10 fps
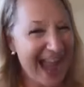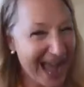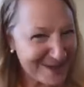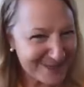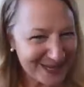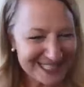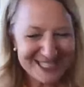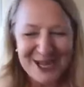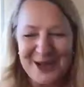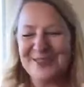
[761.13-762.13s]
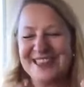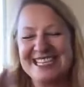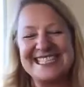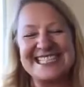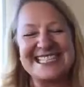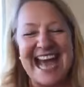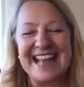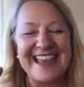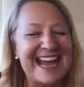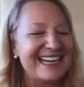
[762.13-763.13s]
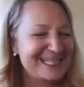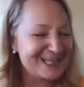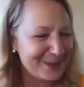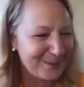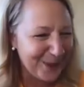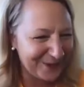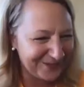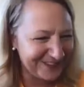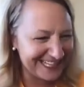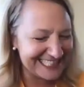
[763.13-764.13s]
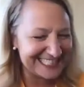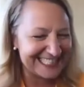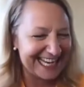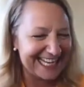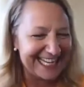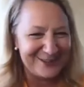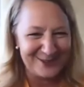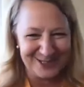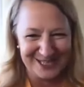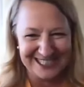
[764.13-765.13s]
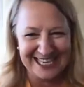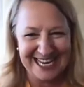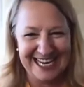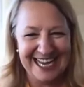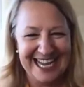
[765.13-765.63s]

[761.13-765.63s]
app. So that is perfect, like, introduction. Like,